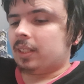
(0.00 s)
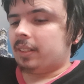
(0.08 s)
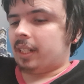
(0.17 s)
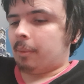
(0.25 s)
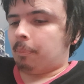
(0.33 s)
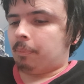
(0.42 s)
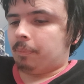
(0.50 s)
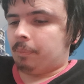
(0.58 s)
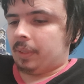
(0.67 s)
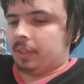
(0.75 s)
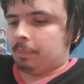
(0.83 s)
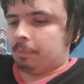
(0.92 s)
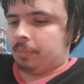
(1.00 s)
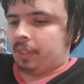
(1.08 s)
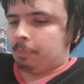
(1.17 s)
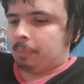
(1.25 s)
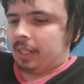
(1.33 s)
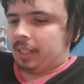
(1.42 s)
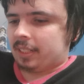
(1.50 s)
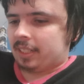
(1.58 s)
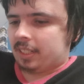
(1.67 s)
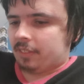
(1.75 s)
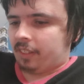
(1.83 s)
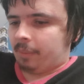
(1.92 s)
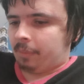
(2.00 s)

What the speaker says: Now the Banks,